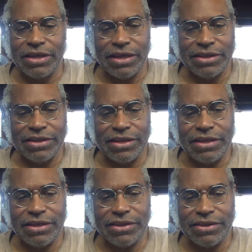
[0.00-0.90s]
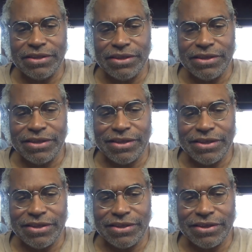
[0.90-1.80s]
Indeed,
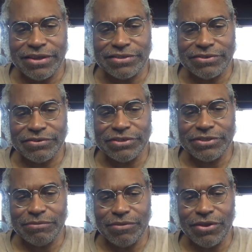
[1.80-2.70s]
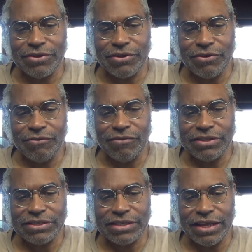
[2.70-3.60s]
uh, Gus Grissom long ago
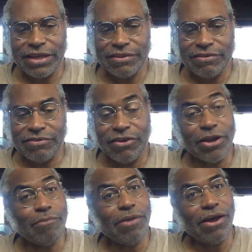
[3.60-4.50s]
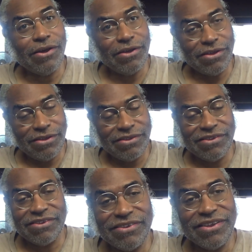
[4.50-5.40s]
once said, talking about uh,
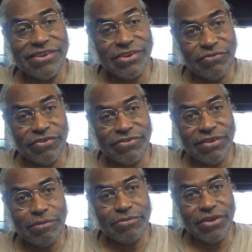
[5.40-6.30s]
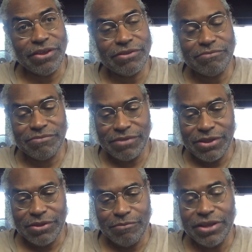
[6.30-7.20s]
a different subject,
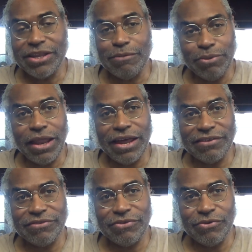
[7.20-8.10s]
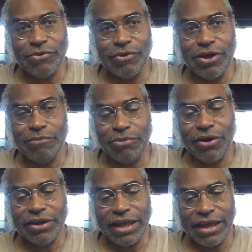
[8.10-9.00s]
but it applies to uh,
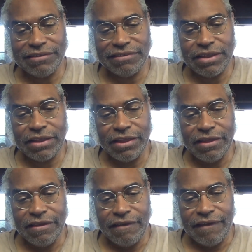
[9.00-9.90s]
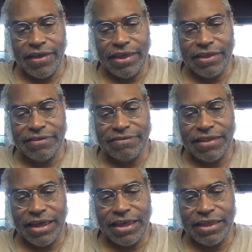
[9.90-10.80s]
broadcasting, is
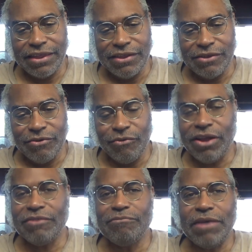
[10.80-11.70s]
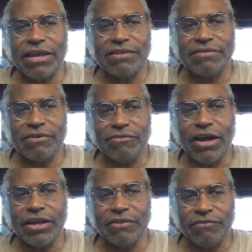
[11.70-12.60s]
that what makes a
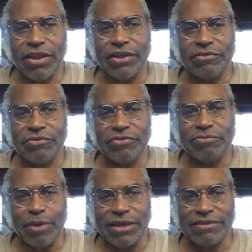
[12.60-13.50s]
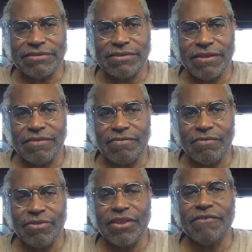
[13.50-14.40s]
rocket fly through space?
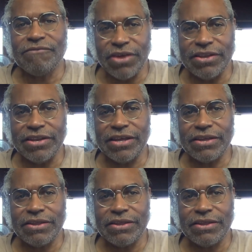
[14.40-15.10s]
Funding.